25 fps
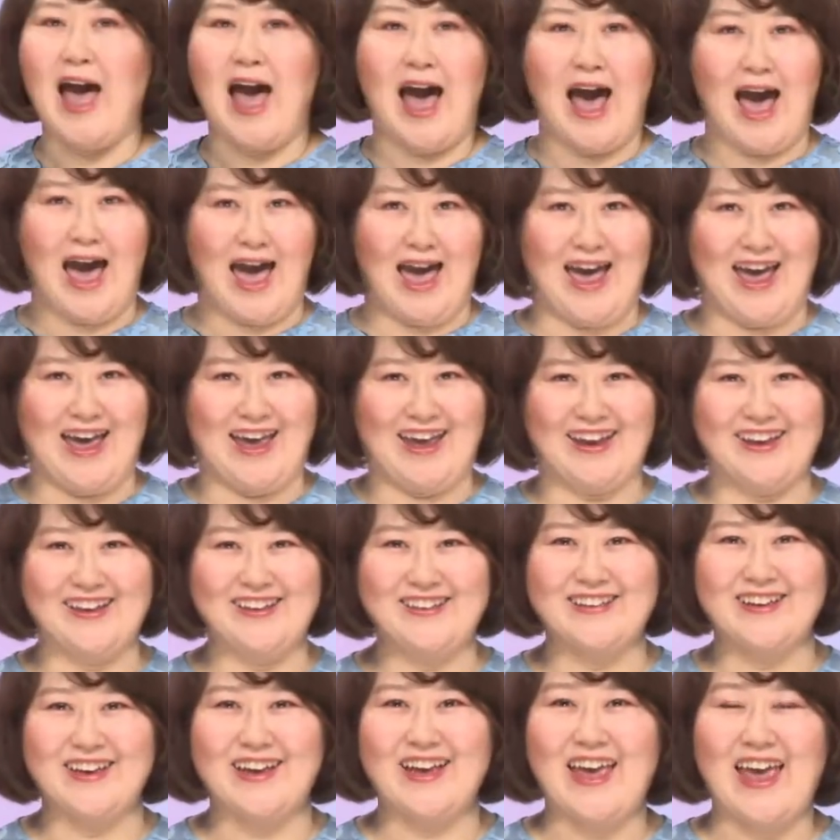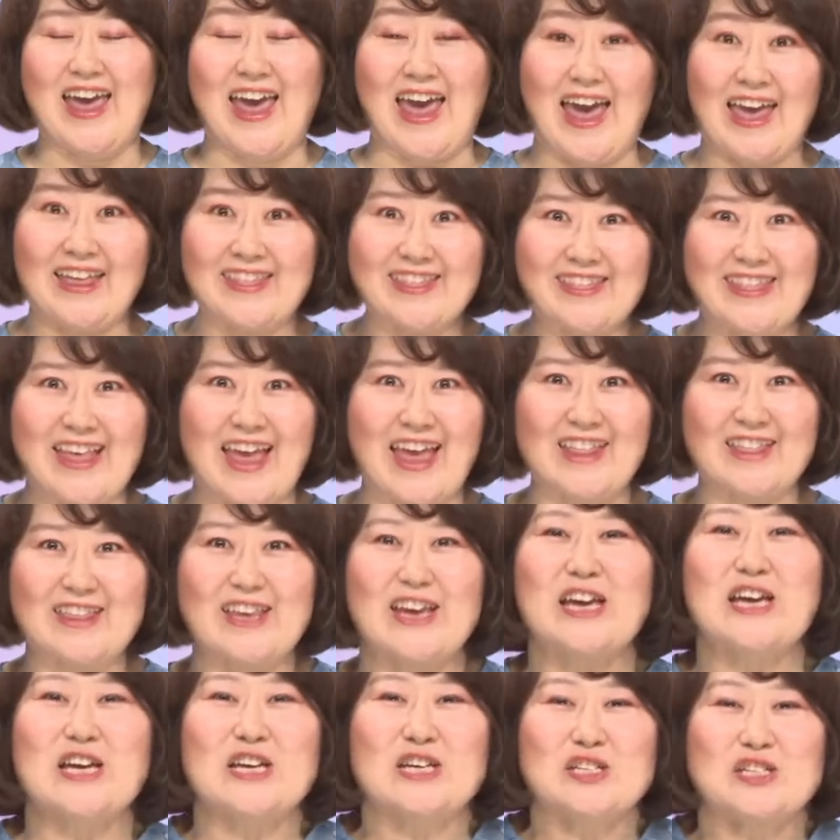I'd, and then
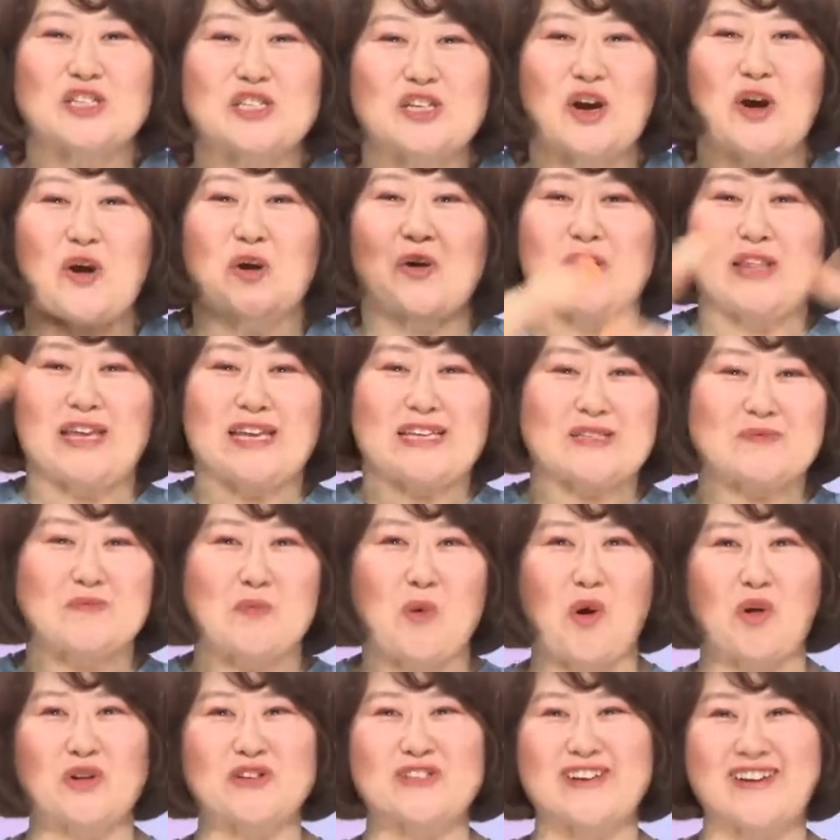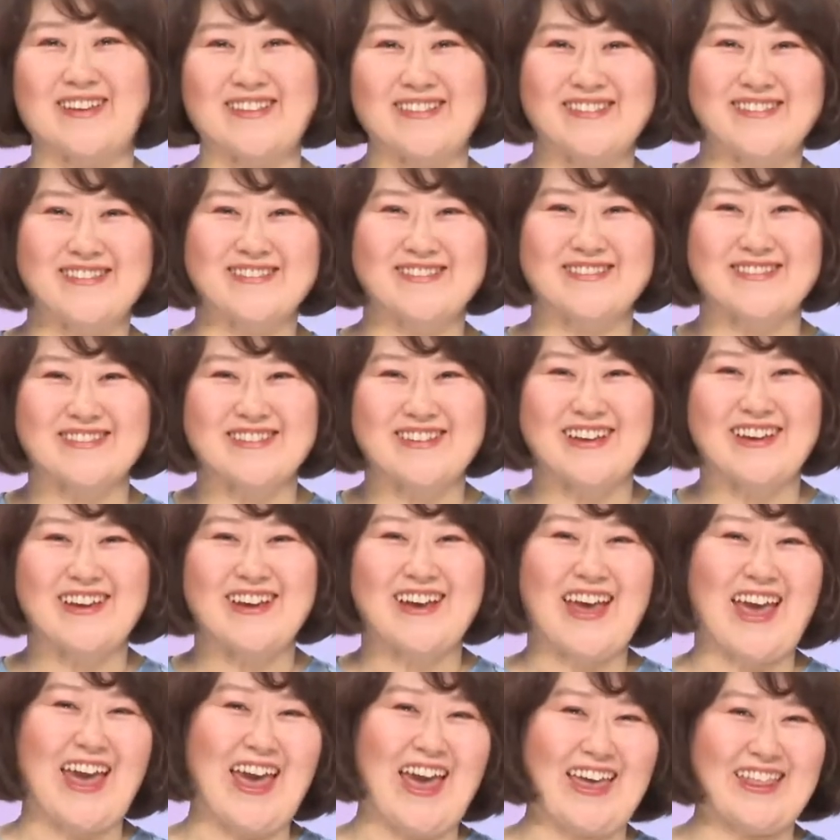show this motion
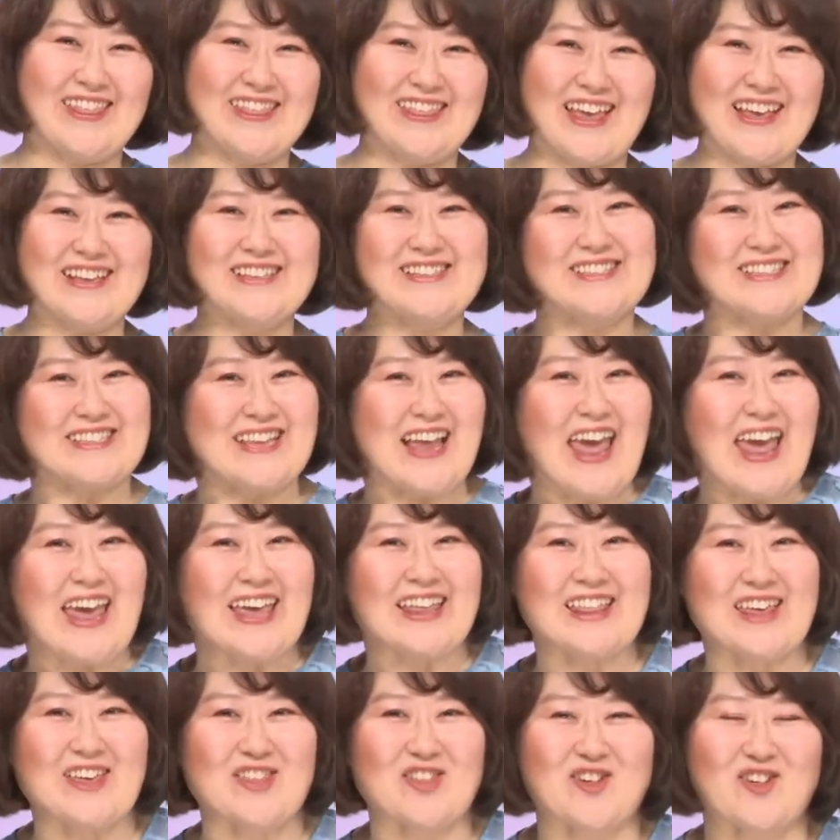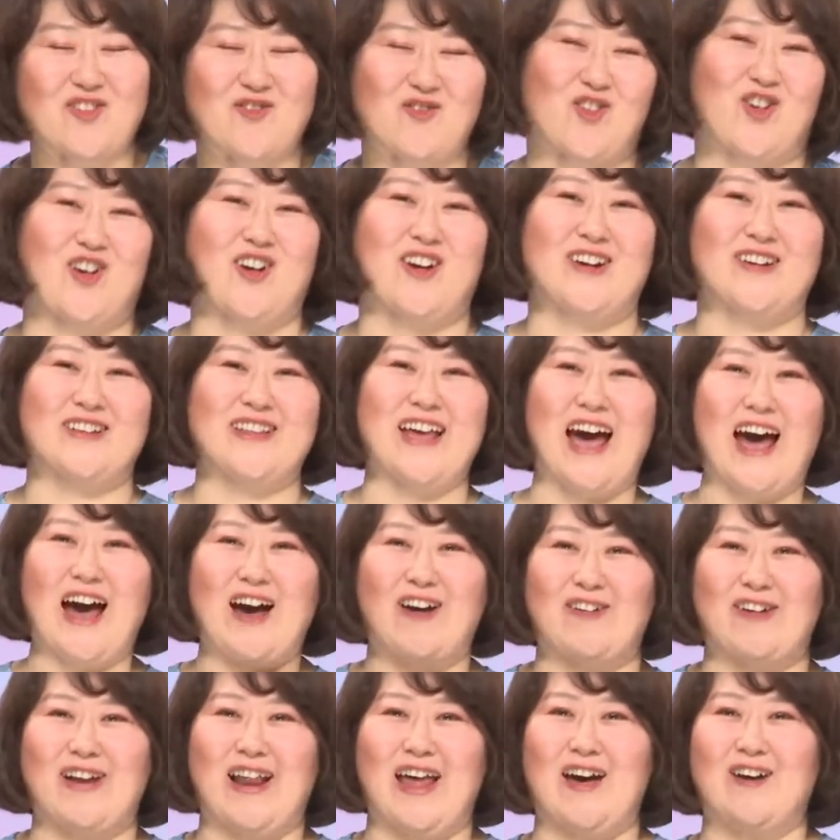and then say that word
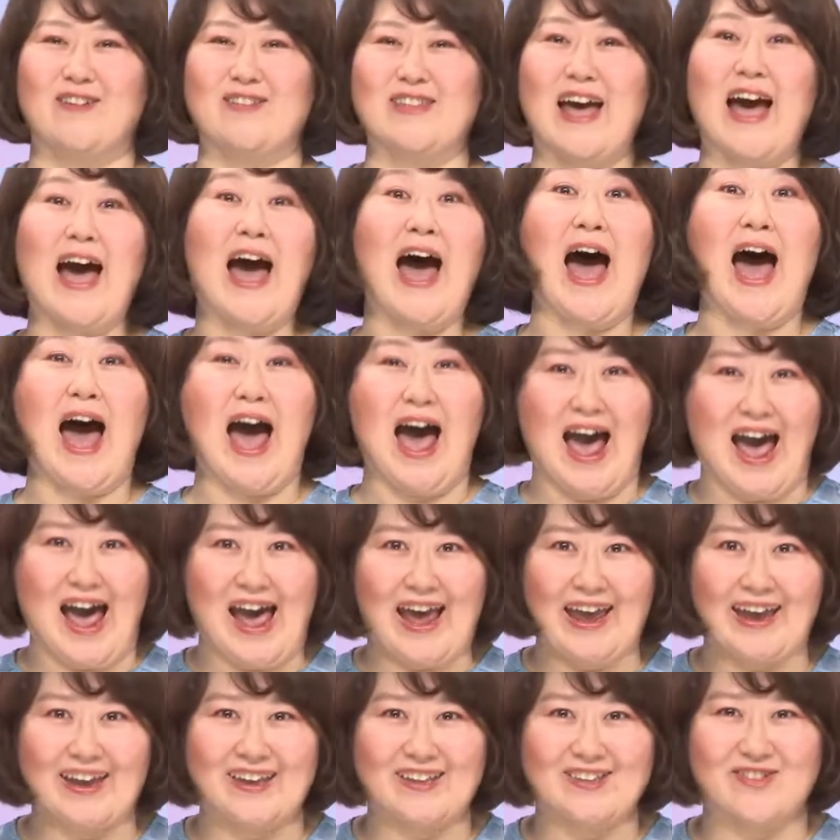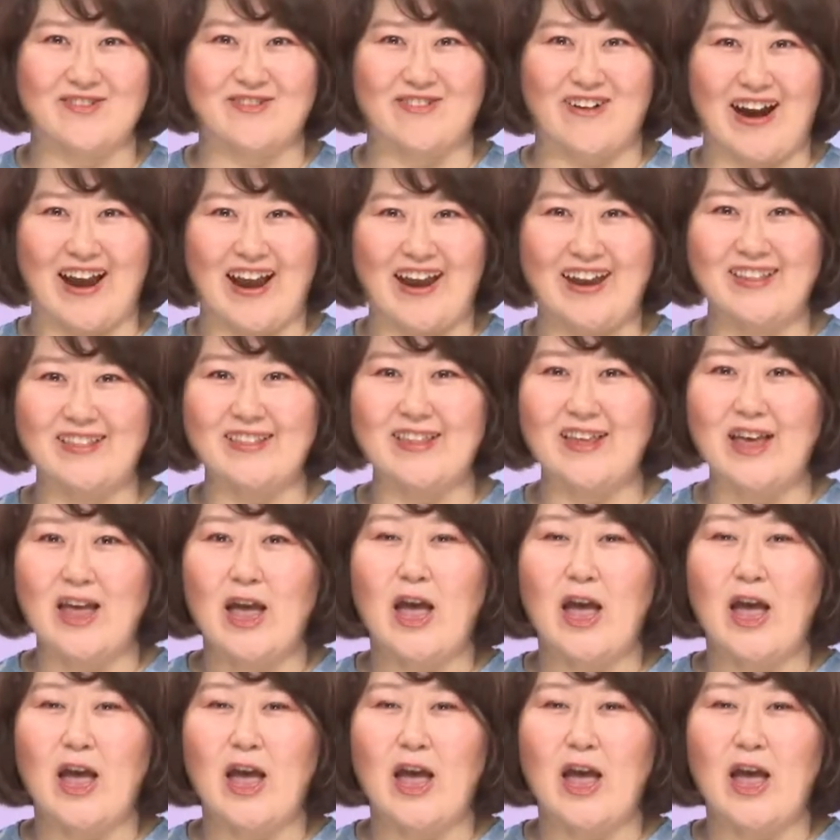out loud. I'd, right?